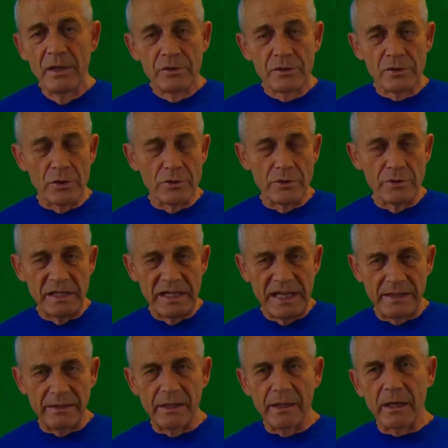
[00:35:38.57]
So you
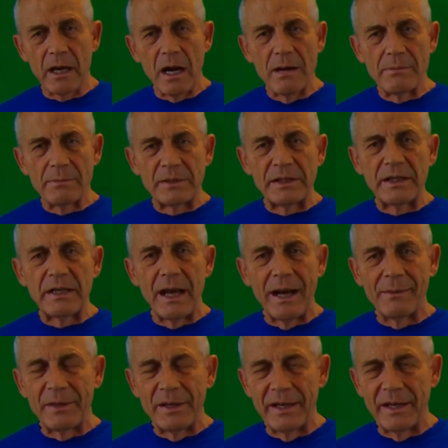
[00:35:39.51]
get the common
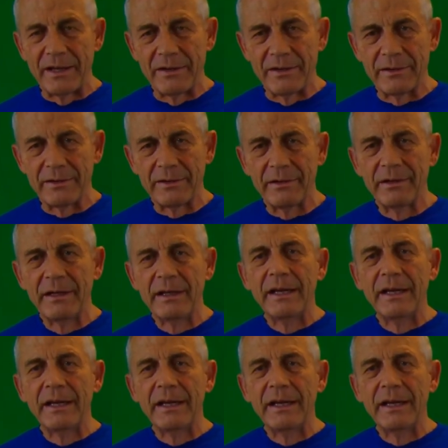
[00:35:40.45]
denominator,